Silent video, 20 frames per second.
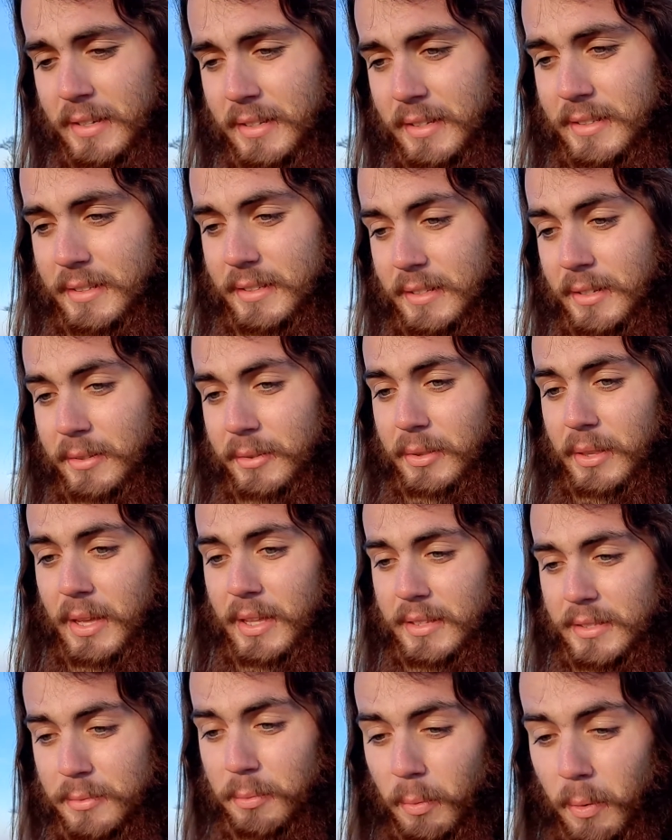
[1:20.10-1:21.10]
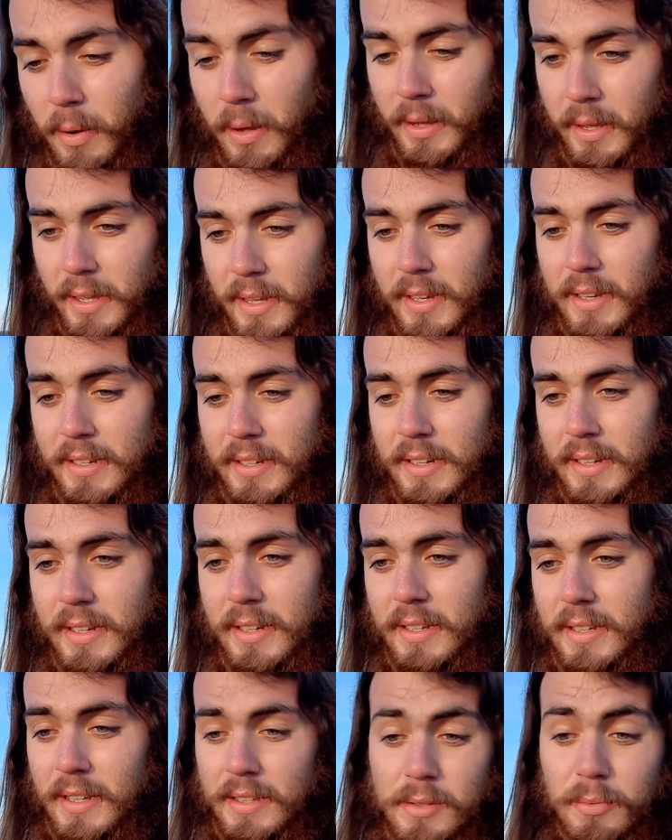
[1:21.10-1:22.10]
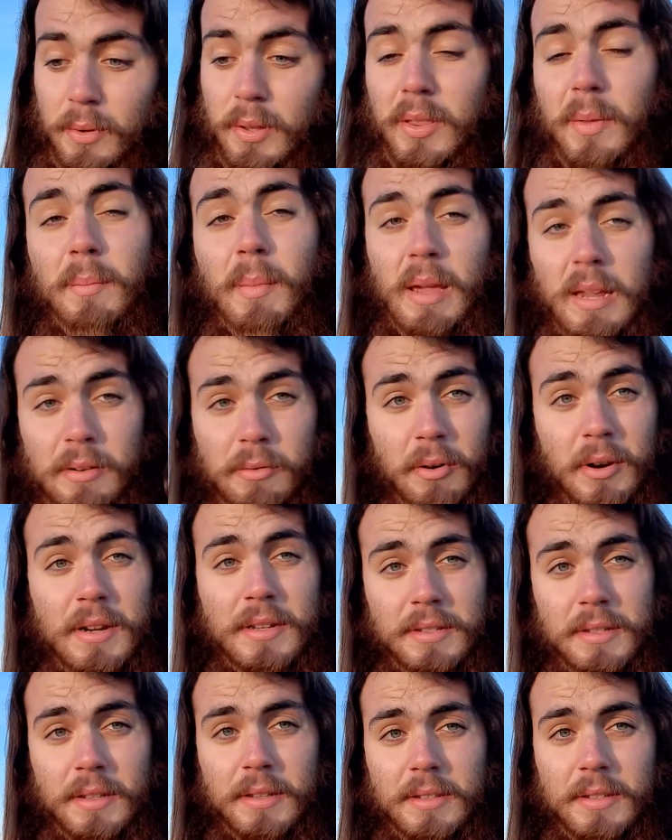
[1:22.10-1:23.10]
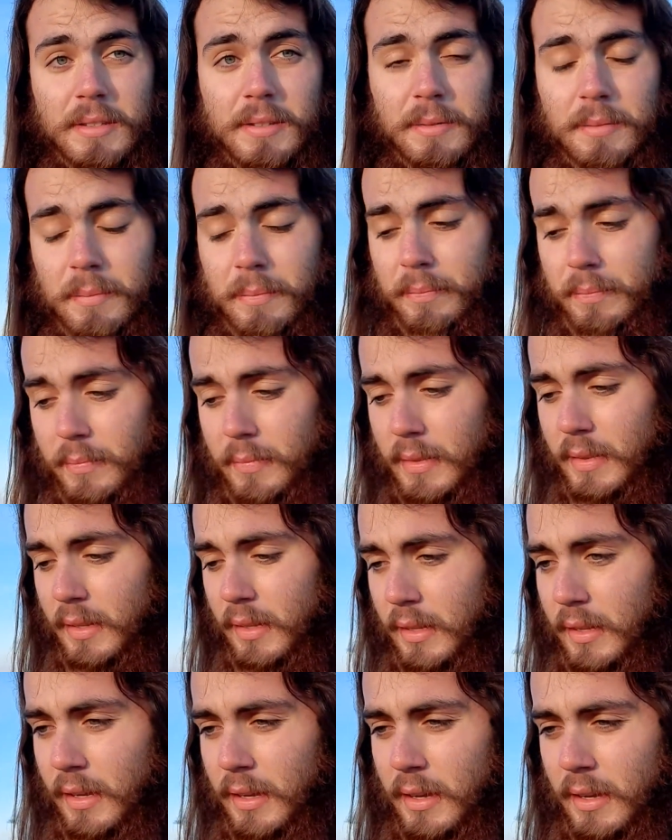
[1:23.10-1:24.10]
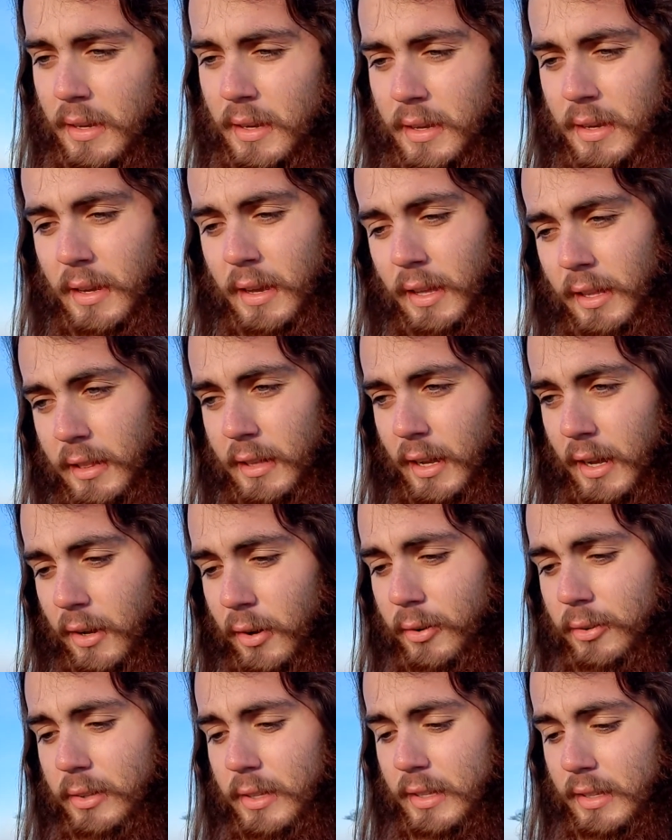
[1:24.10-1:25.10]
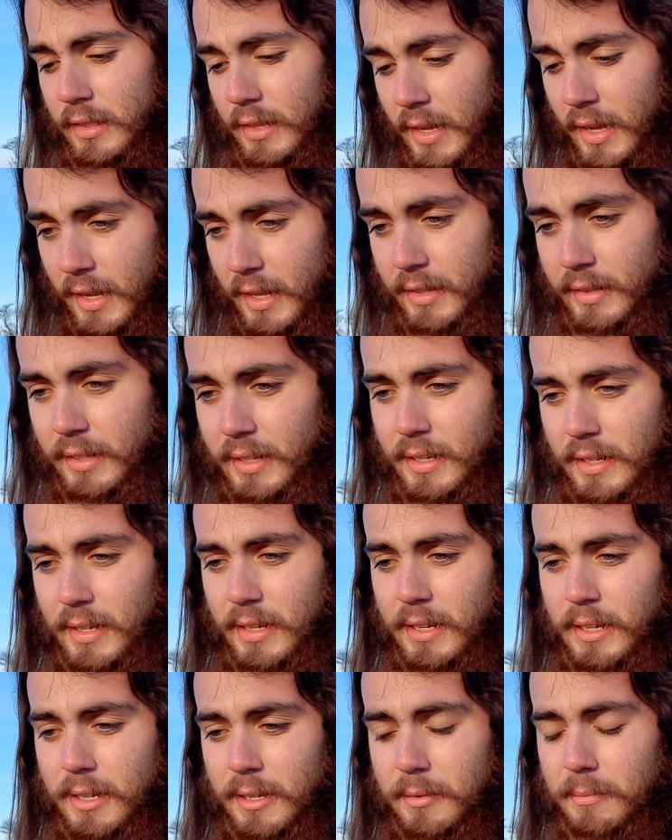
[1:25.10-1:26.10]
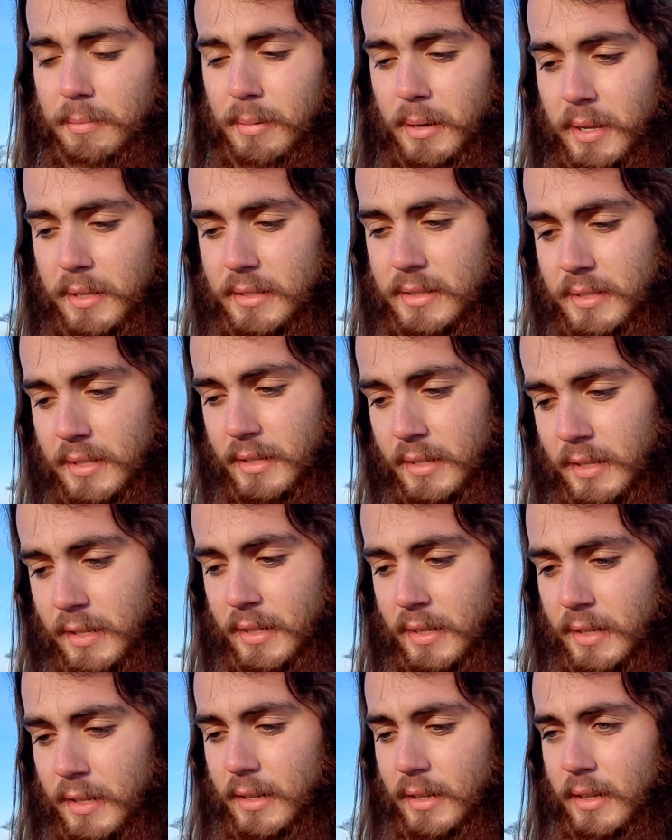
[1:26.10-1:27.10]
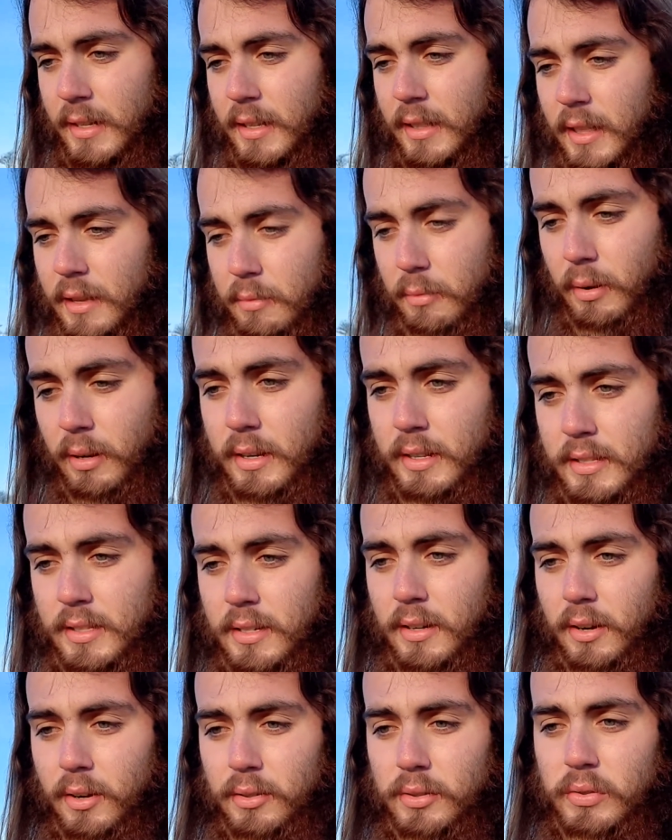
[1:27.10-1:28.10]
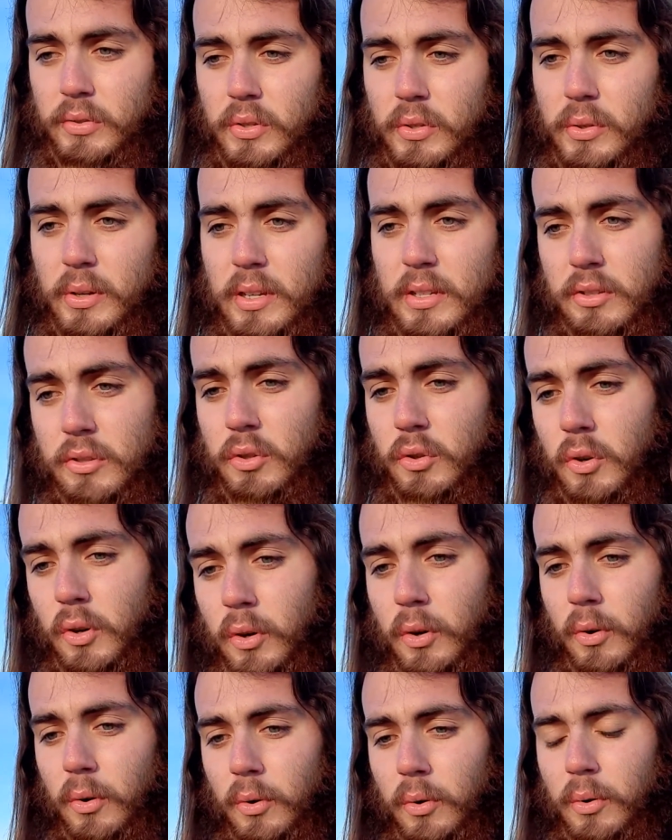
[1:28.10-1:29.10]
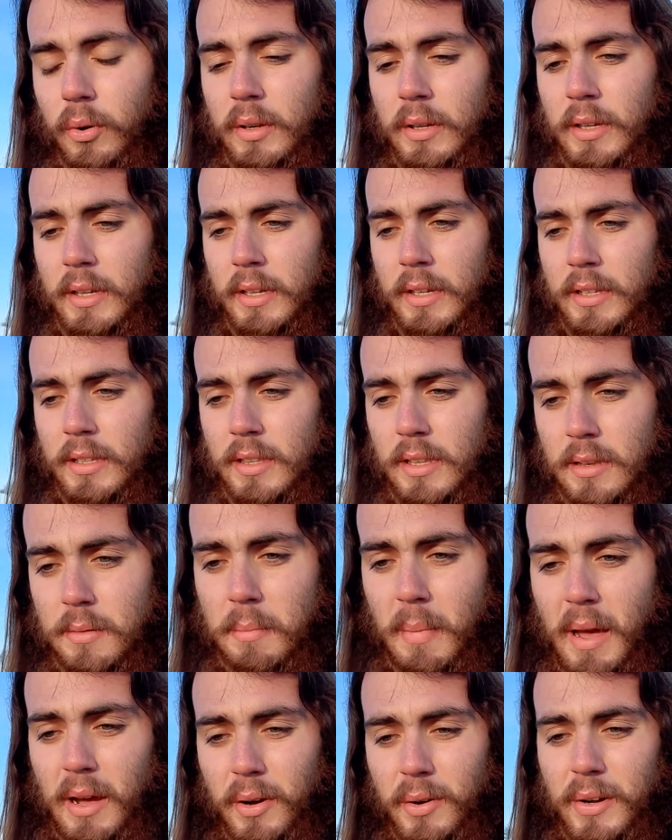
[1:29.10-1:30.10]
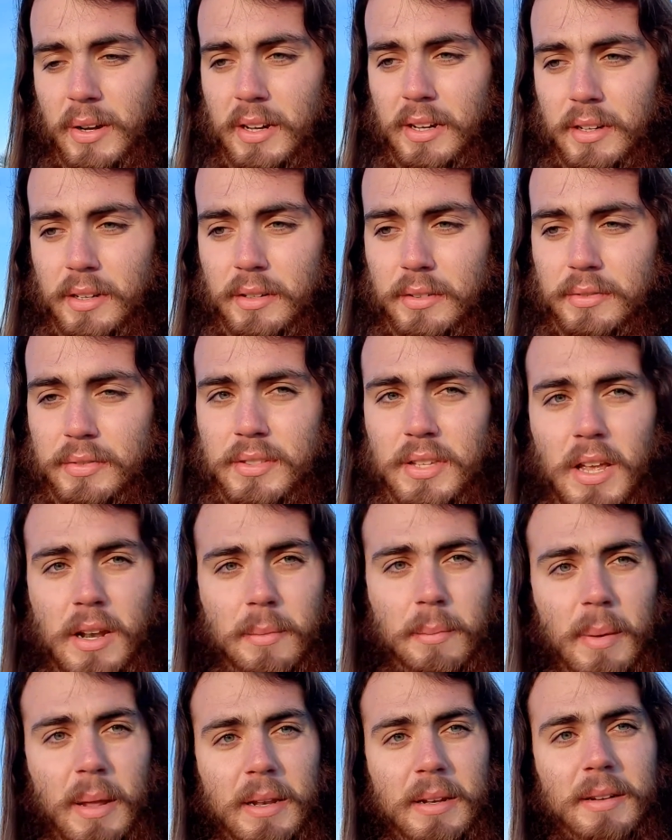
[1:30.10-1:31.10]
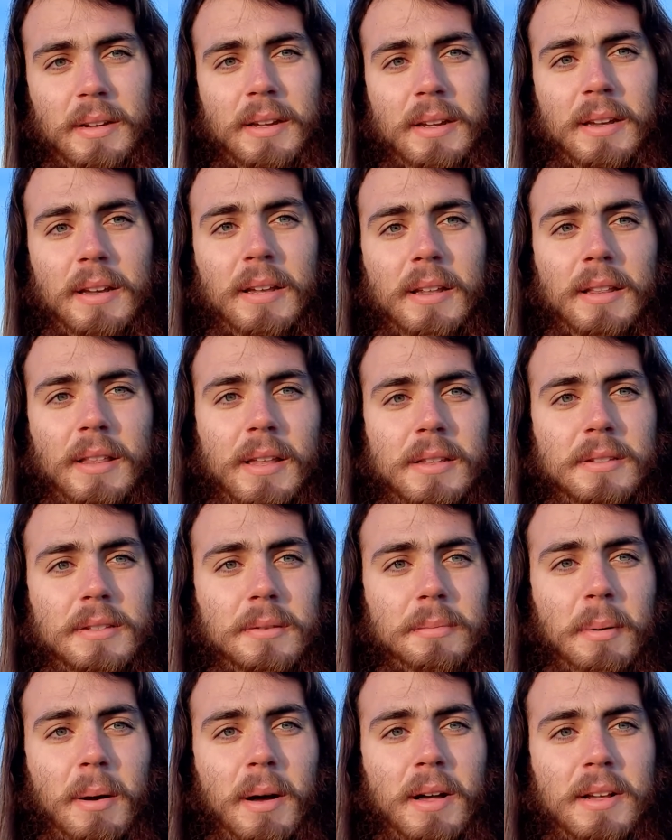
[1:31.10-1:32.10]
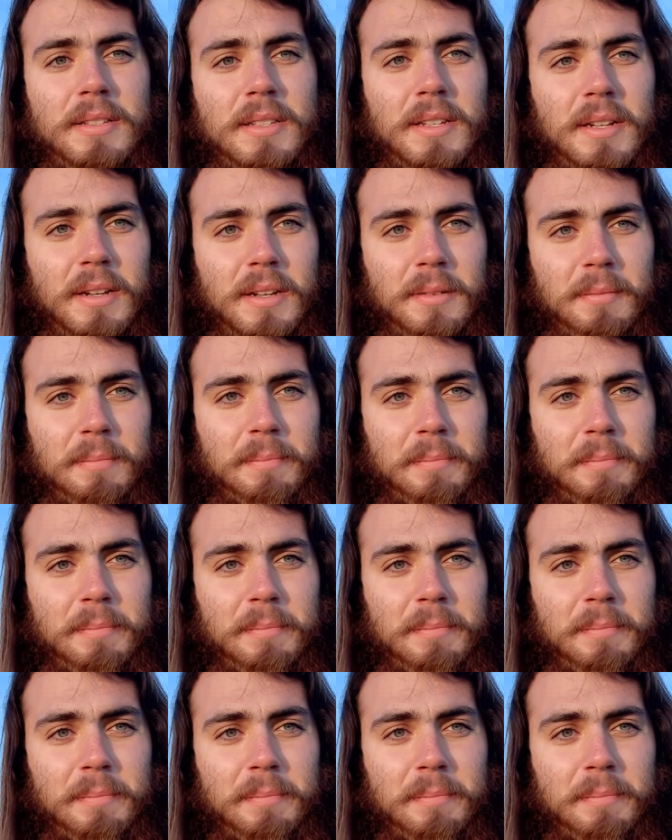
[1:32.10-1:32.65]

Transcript: So that's one of the main reasons. And not only that, but they wanted to also control the amount of sediment that's deposited.